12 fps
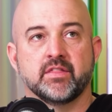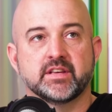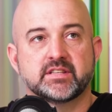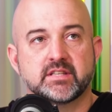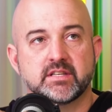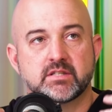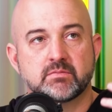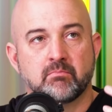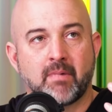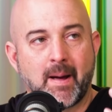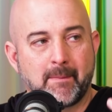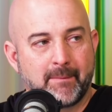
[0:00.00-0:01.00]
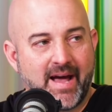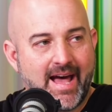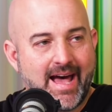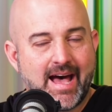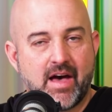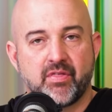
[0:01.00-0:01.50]
This is my
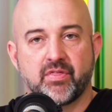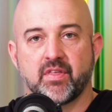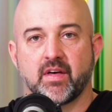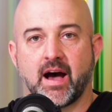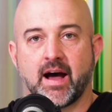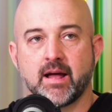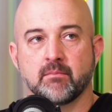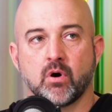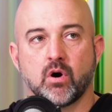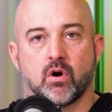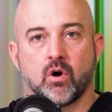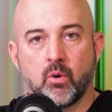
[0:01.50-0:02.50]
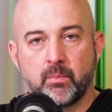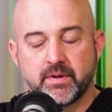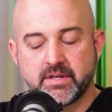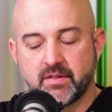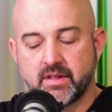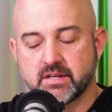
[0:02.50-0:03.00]
path. I am
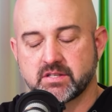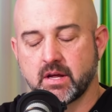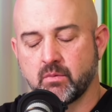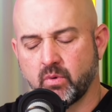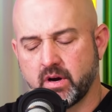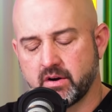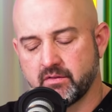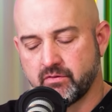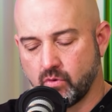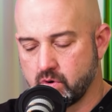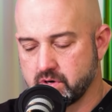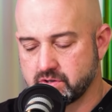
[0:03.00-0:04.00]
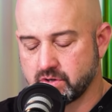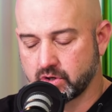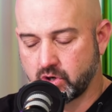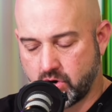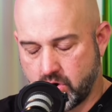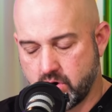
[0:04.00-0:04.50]
open to this. And when a divorce
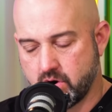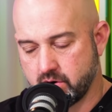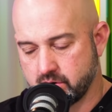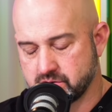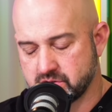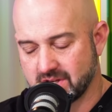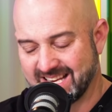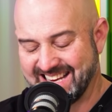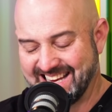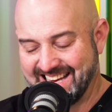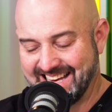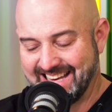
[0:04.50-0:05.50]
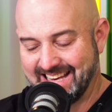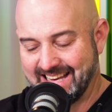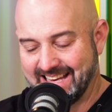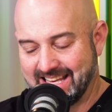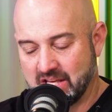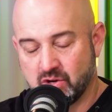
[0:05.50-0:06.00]
occurs,
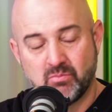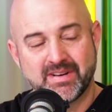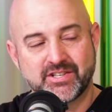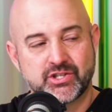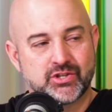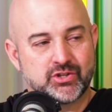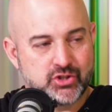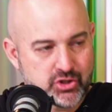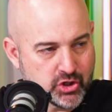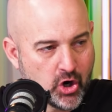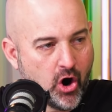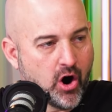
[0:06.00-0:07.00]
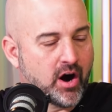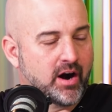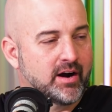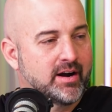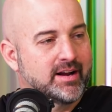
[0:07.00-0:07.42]
you mentioned scar.